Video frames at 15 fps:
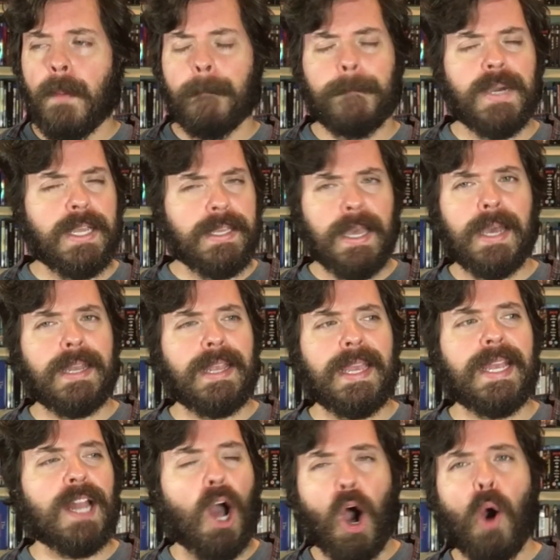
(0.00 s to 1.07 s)
but yet
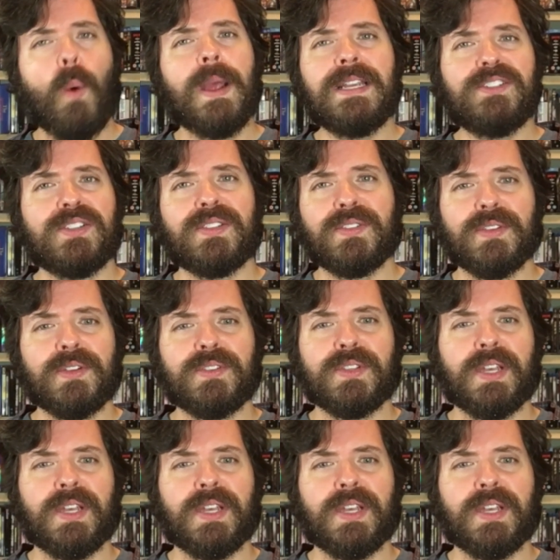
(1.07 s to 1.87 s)
it always just looks